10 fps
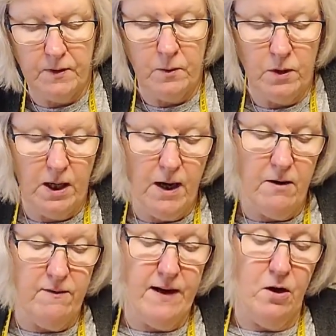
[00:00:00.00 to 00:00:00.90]
all their
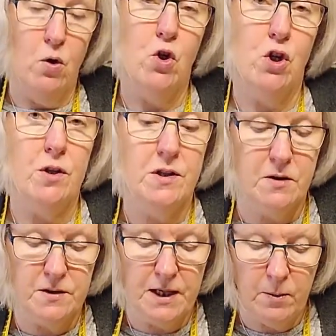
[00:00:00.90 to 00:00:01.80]
caravan cushions,
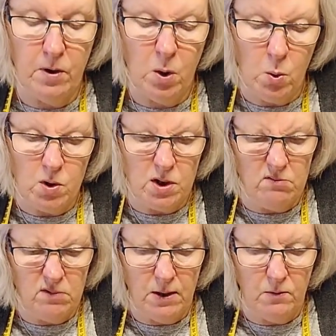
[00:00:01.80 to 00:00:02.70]
because they were old
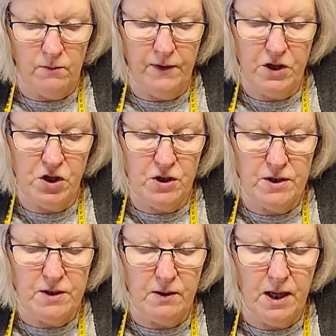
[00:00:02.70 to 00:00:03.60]
and old-fashioned,
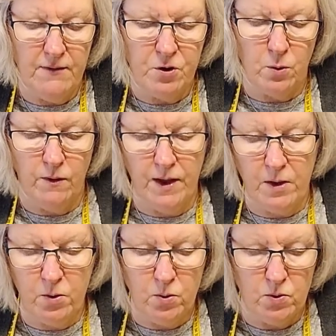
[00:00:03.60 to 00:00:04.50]
so I've covered all of
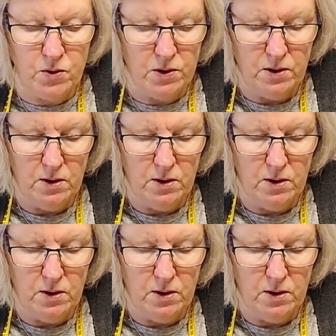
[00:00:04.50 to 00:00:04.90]
those.